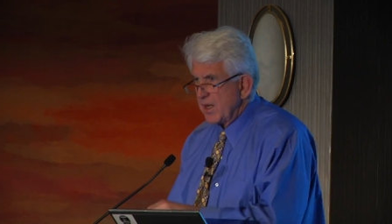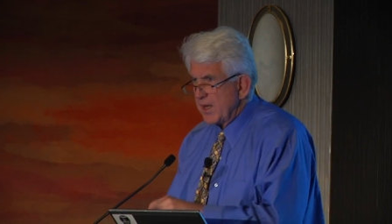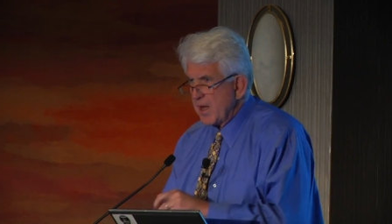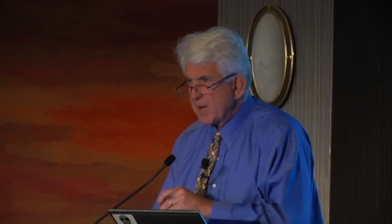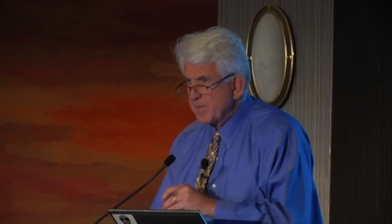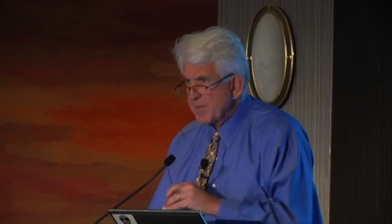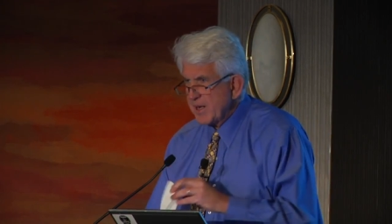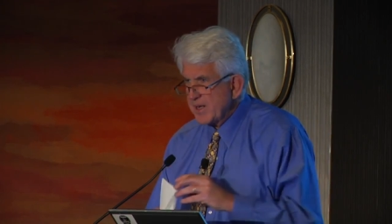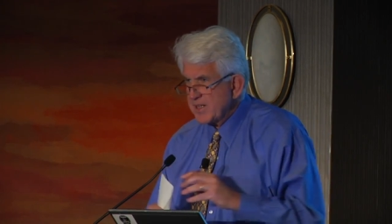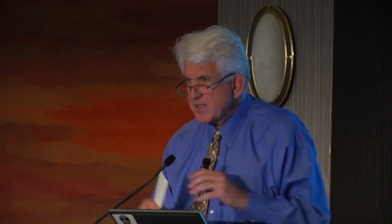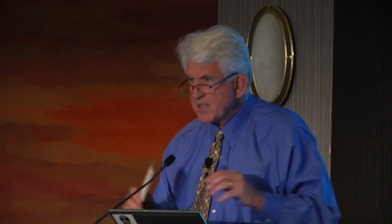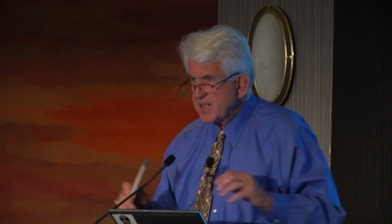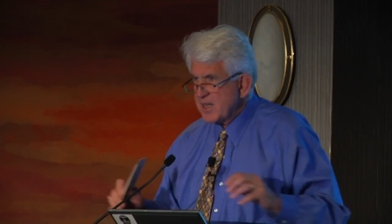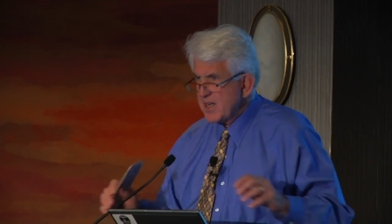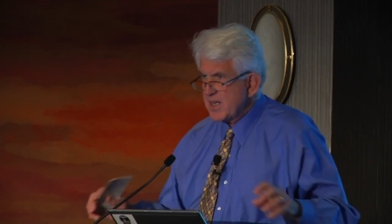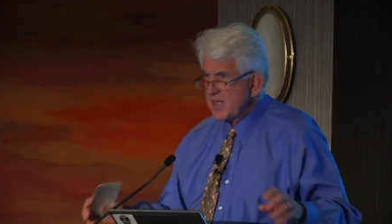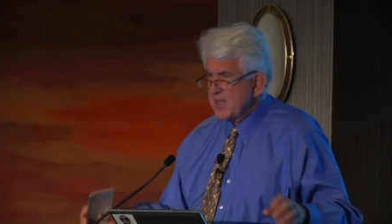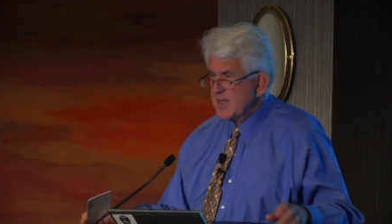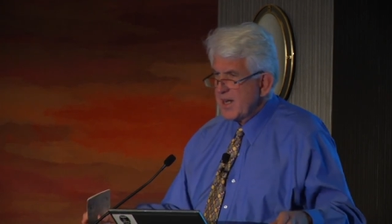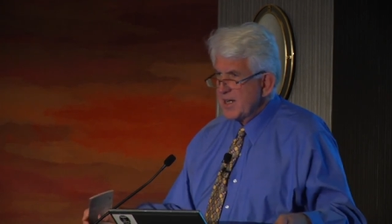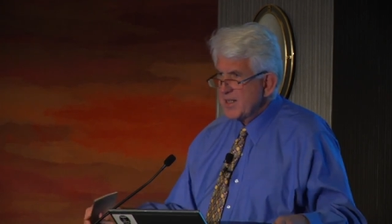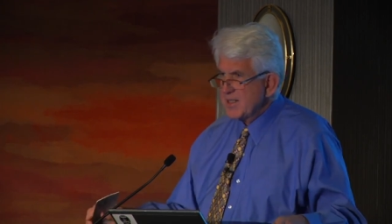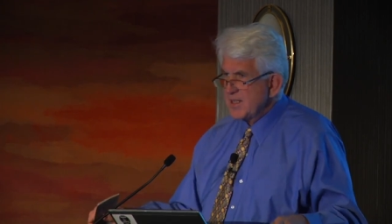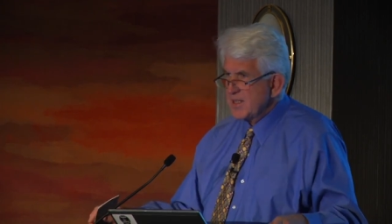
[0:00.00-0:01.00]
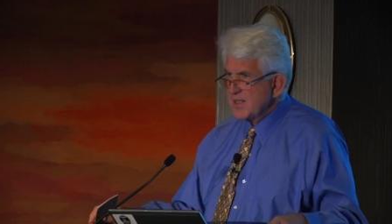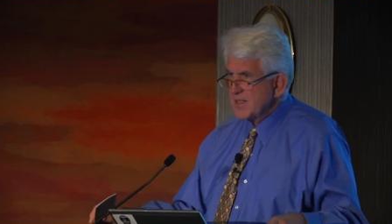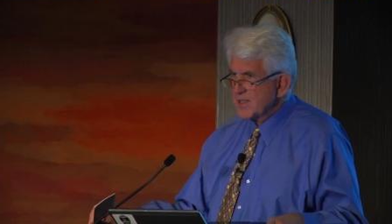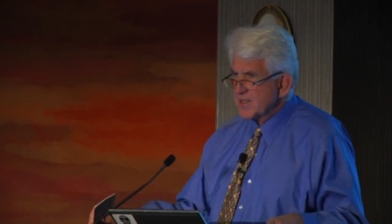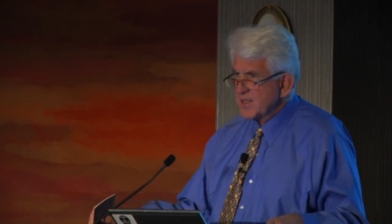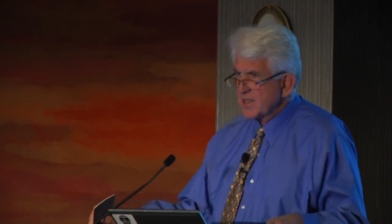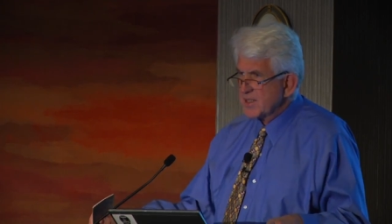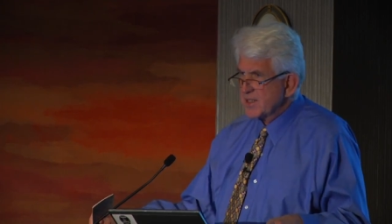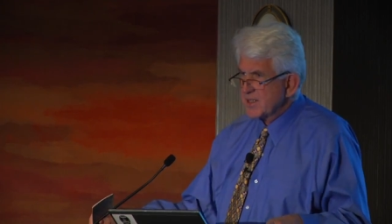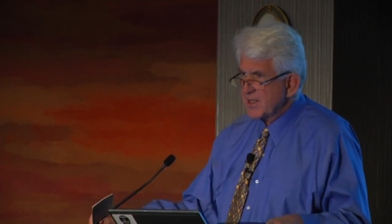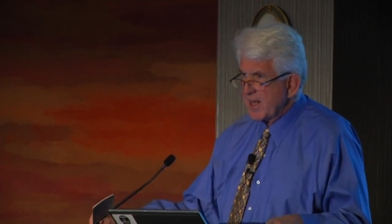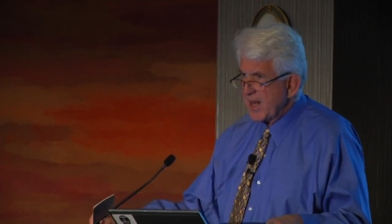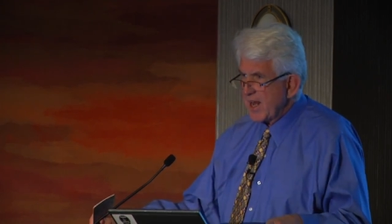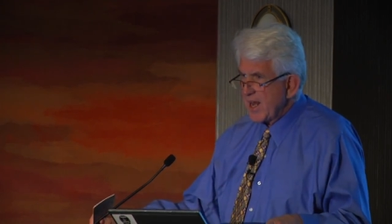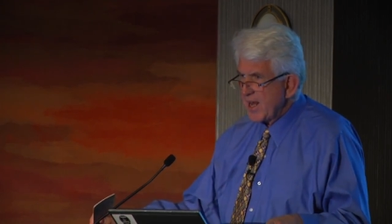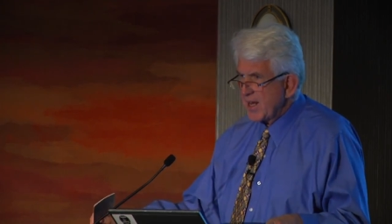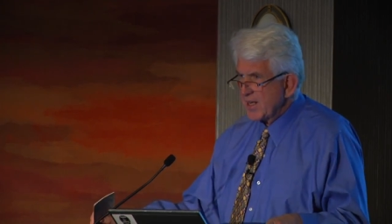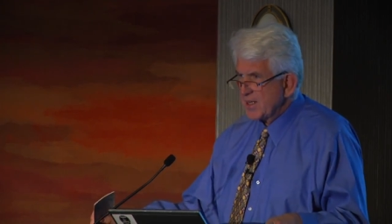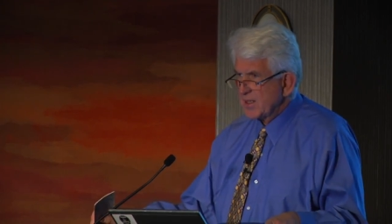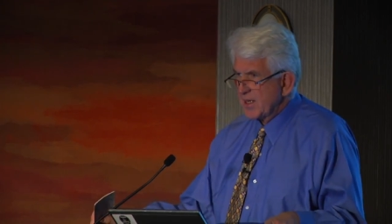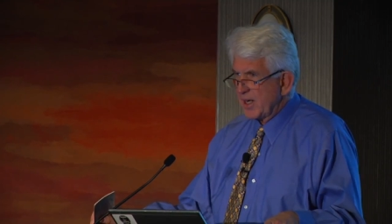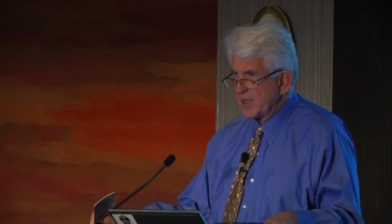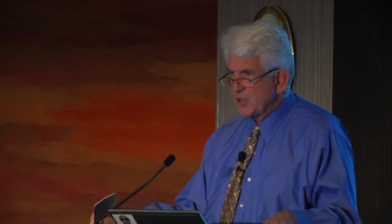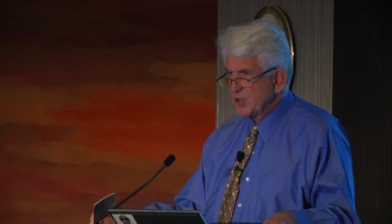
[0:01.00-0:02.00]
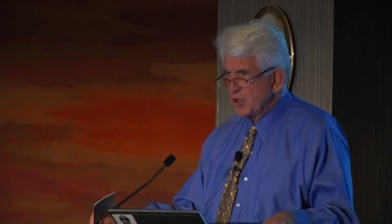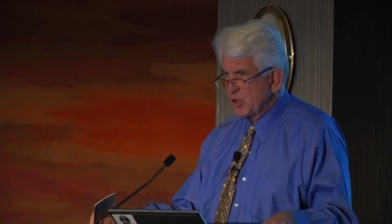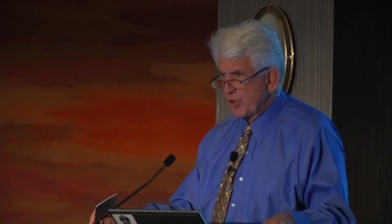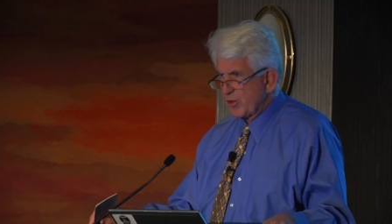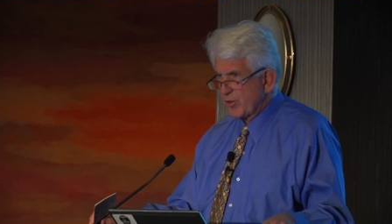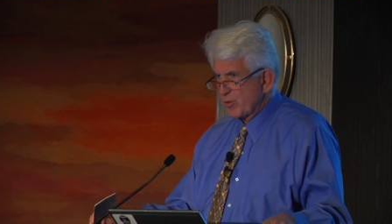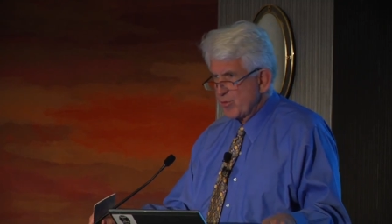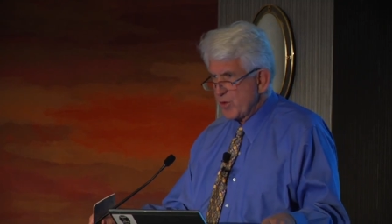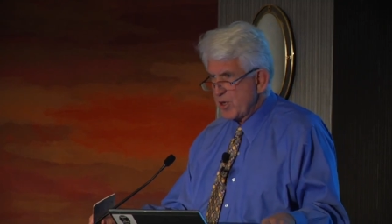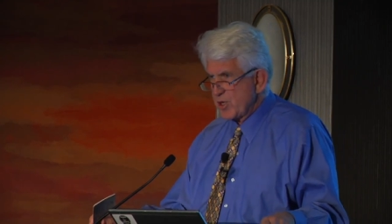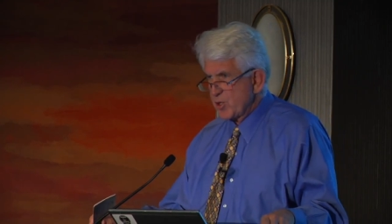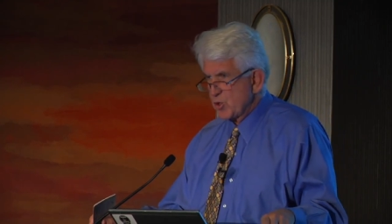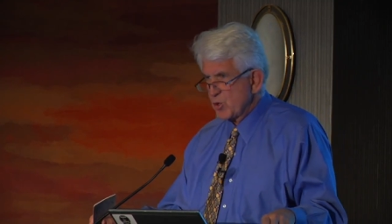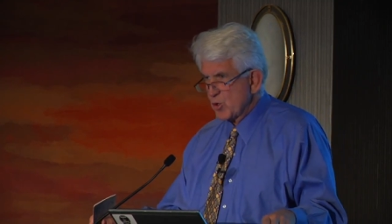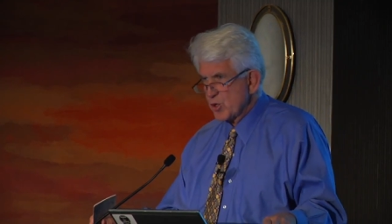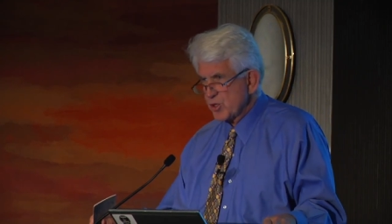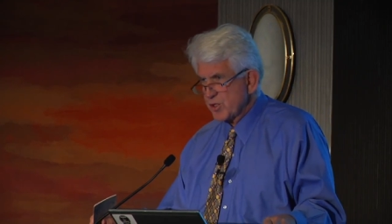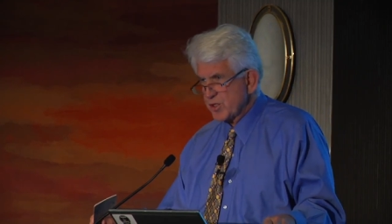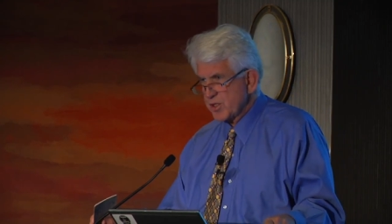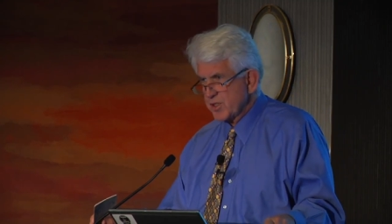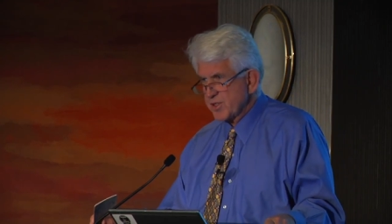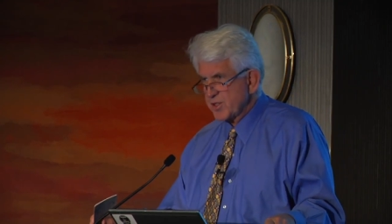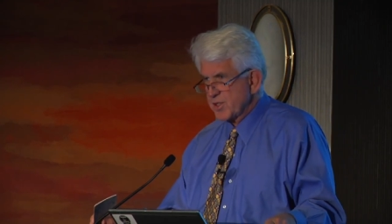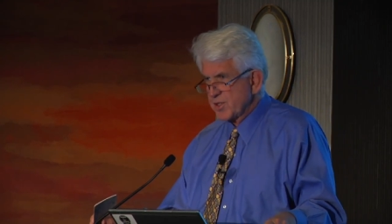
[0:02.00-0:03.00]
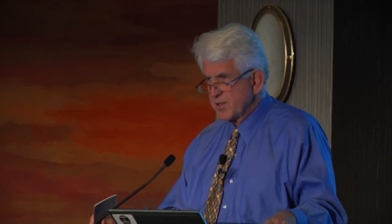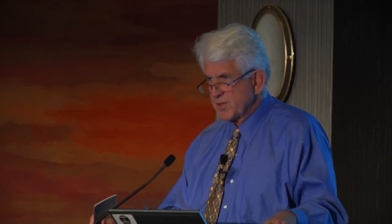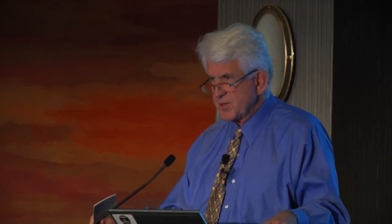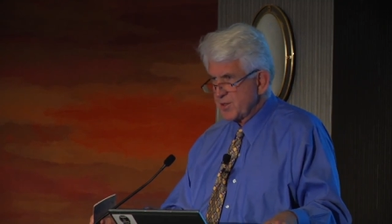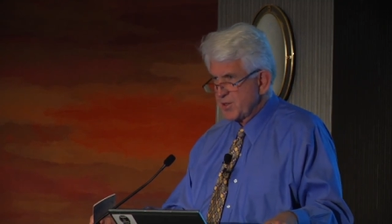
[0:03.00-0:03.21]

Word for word: MIT 1968, I took three courses,